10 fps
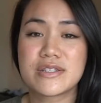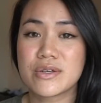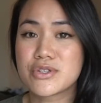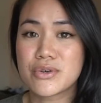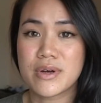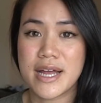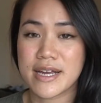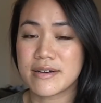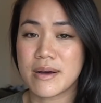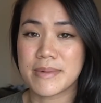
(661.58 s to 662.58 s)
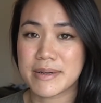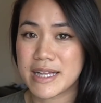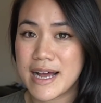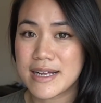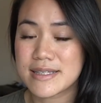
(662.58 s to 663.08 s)
social economic
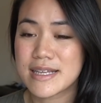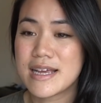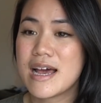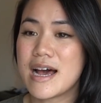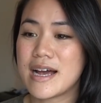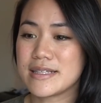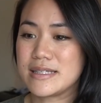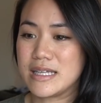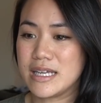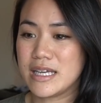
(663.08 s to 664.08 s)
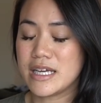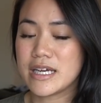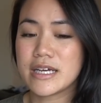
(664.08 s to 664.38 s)
class. I see